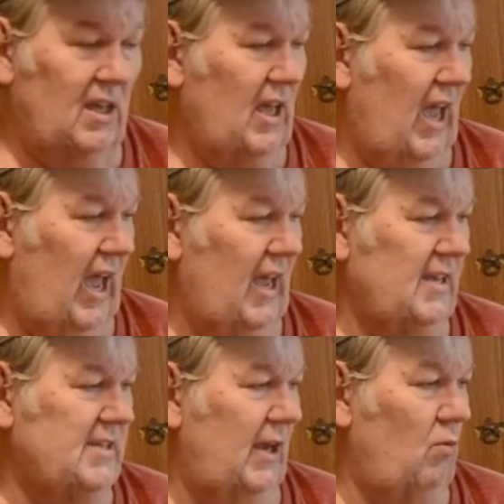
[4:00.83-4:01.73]

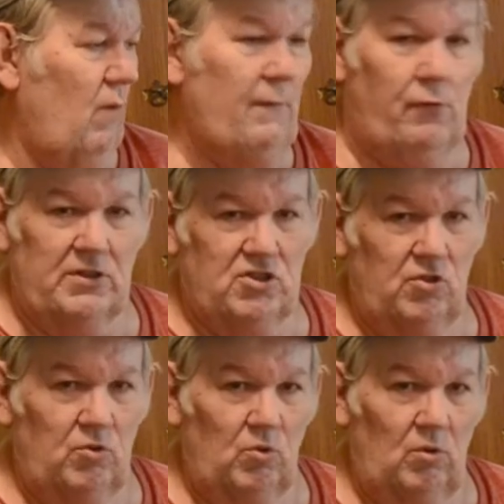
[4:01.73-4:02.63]
as a reference
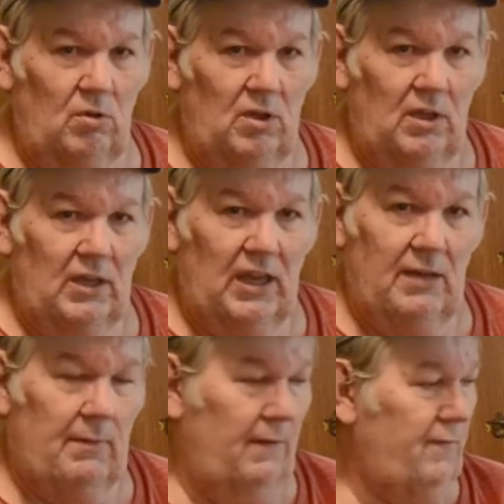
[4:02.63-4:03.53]
tool
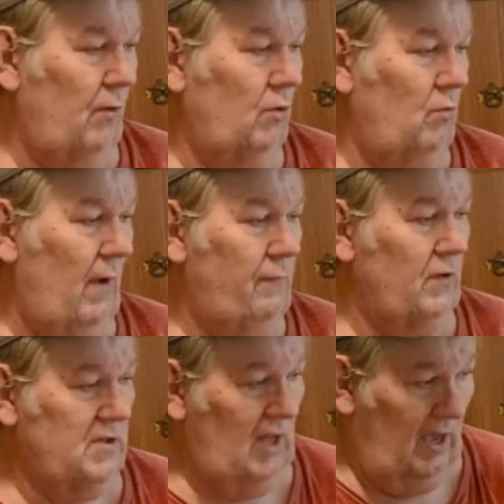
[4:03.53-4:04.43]
in my photo
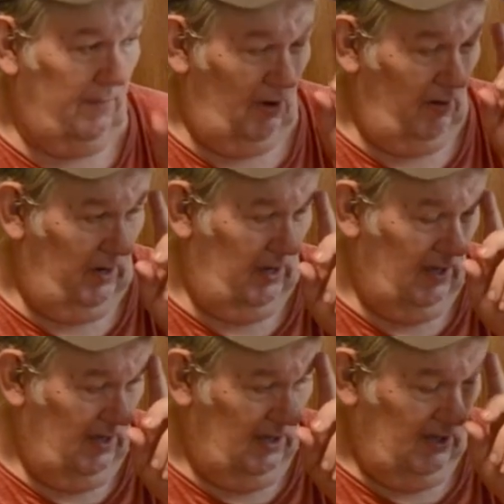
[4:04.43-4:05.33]
reference library
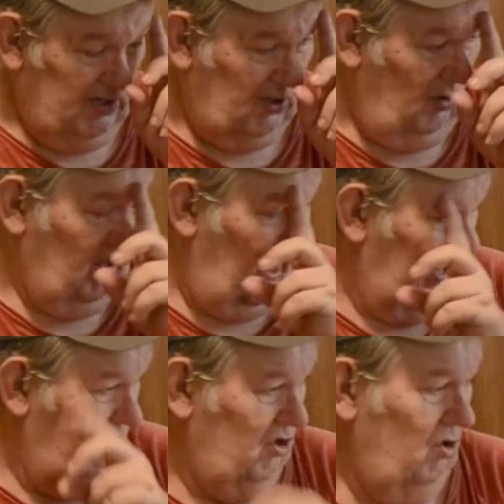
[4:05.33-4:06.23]
so that
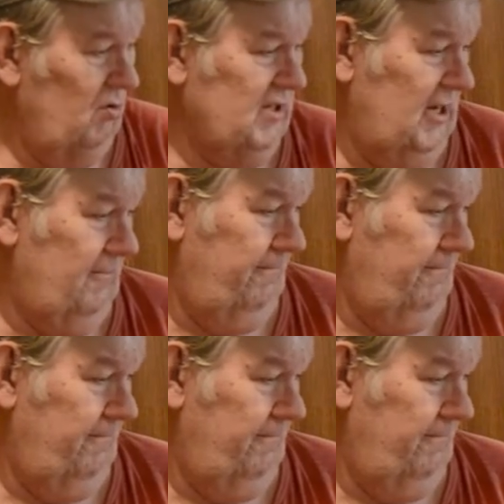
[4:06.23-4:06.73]
I could use it